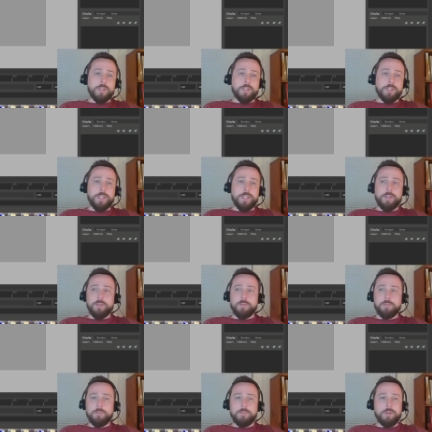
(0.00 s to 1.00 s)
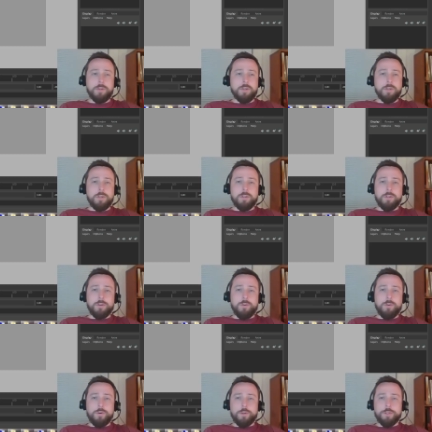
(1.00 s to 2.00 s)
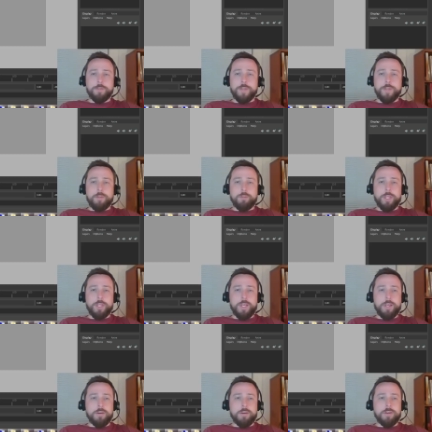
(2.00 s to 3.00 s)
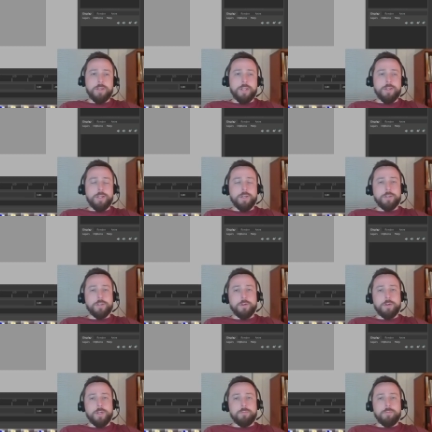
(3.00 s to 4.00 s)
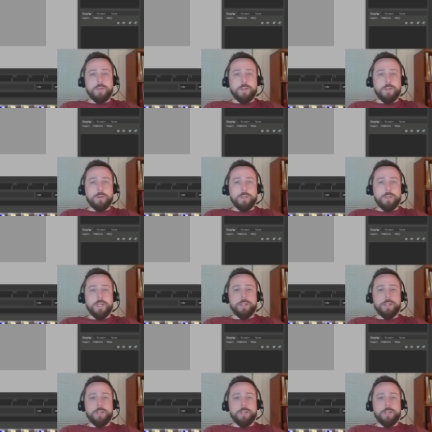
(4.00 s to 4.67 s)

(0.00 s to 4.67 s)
I can see the corners of that plane in there, so I, I know